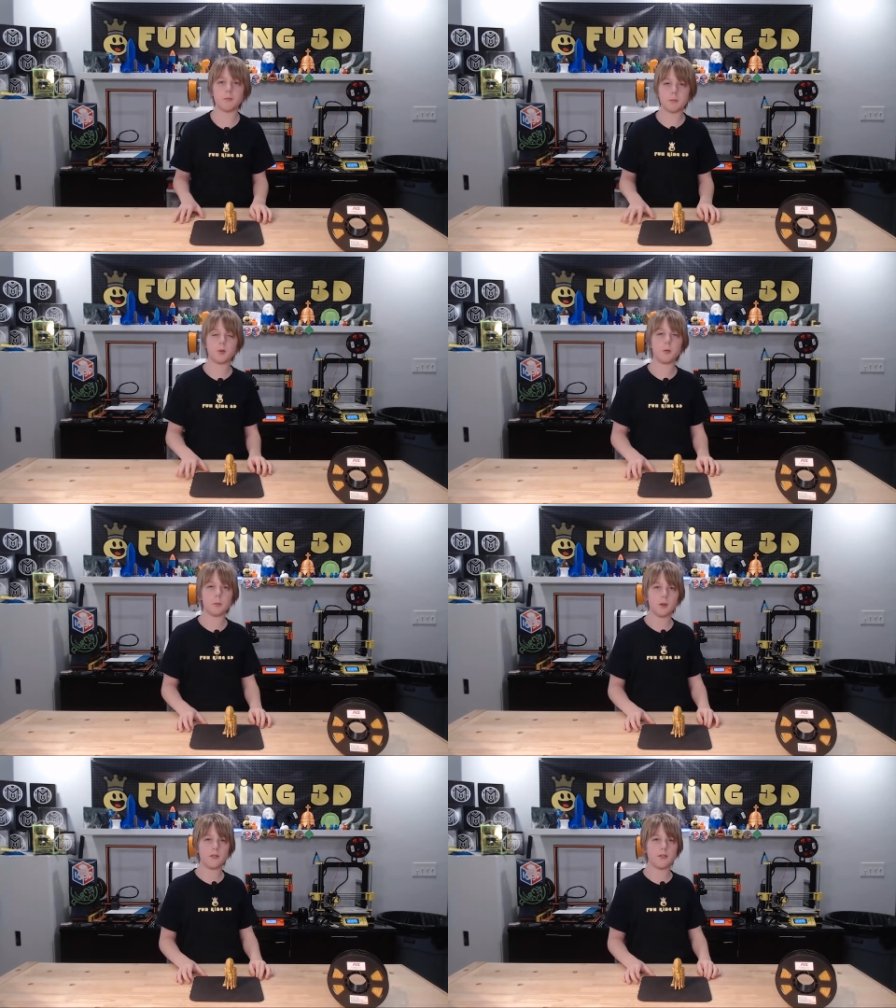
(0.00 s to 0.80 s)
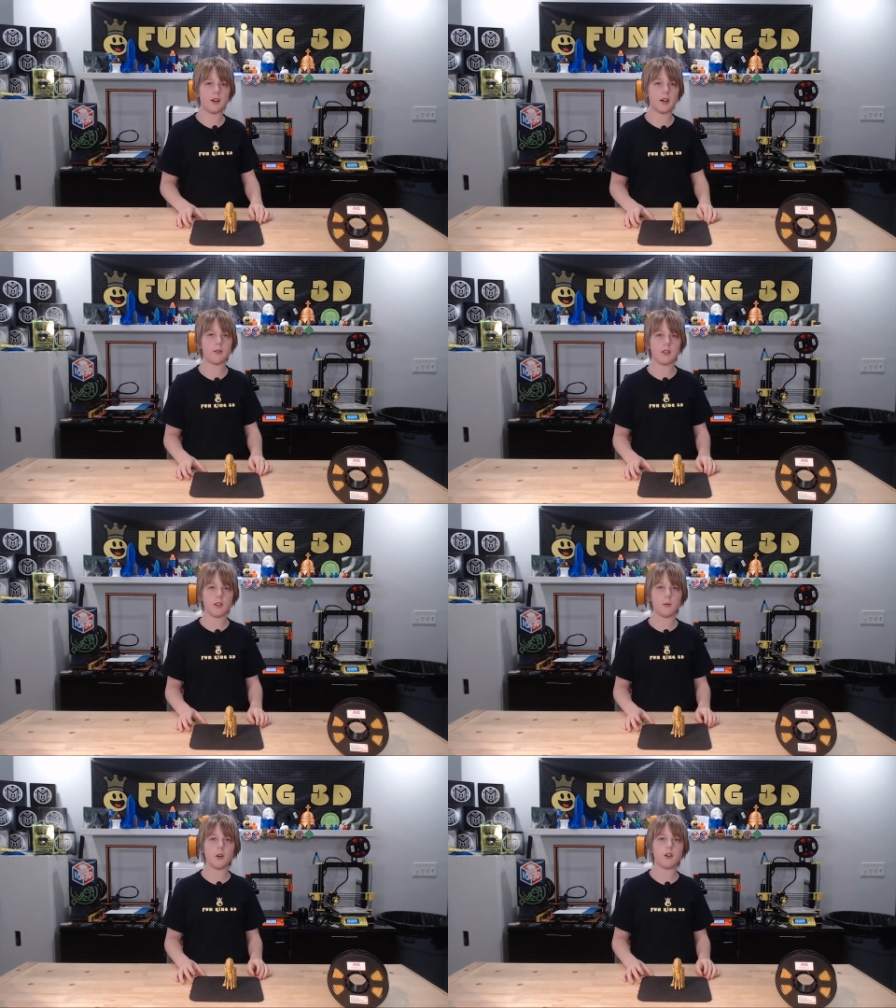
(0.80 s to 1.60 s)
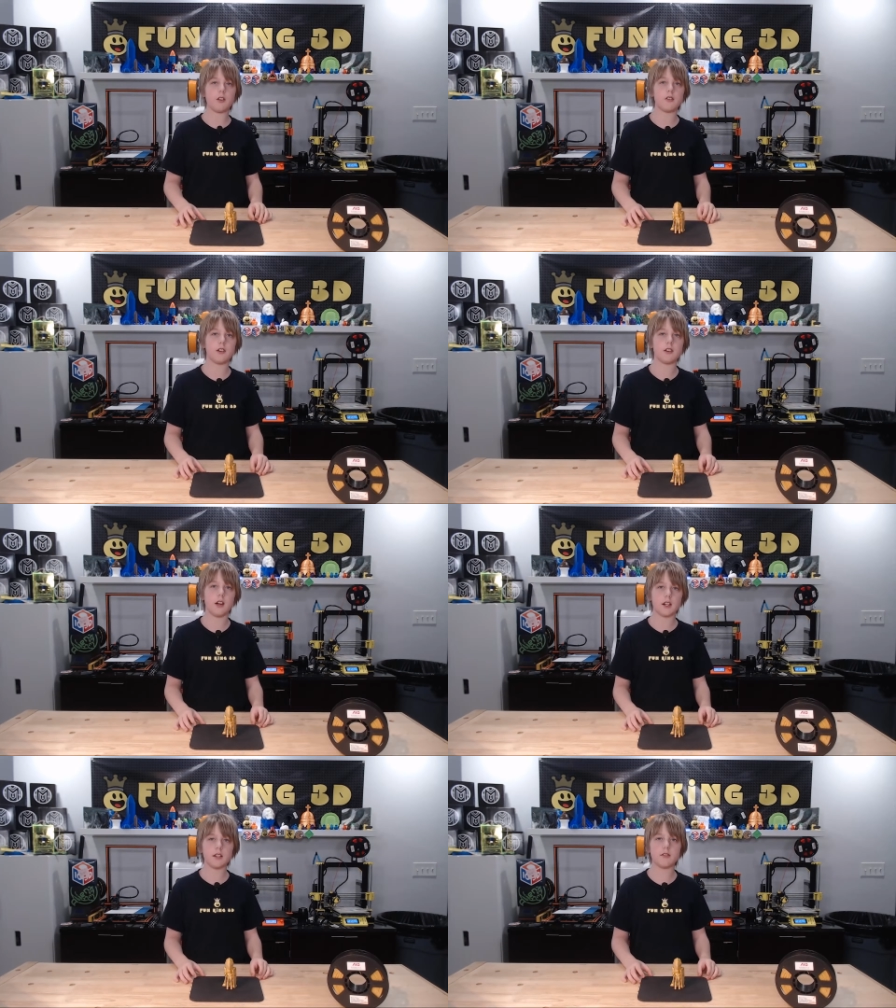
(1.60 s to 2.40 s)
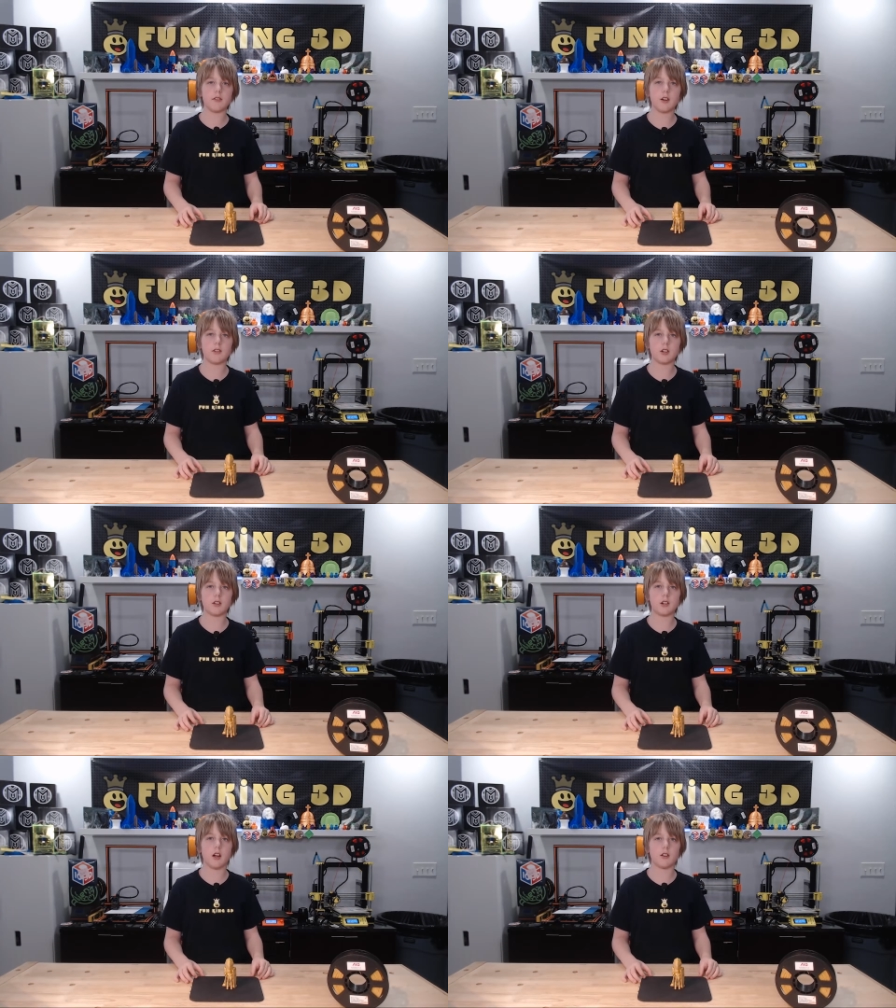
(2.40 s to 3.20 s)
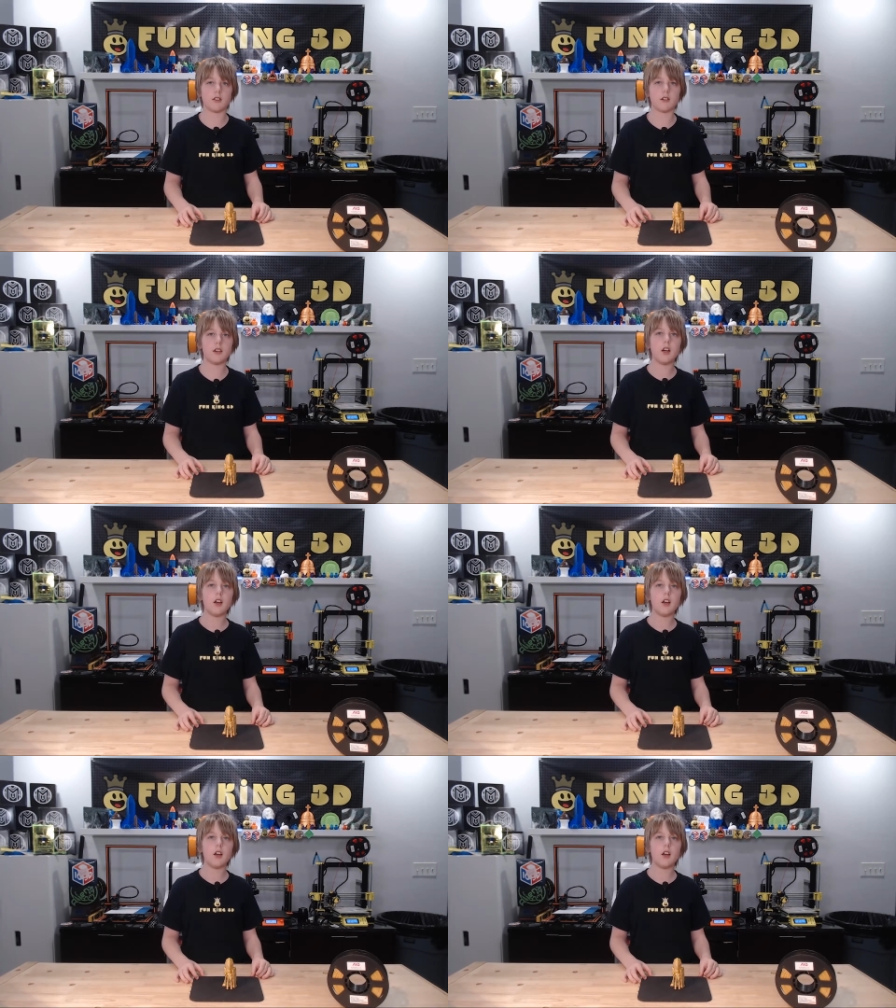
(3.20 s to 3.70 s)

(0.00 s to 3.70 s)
2.5 with a 195-degree nozzle,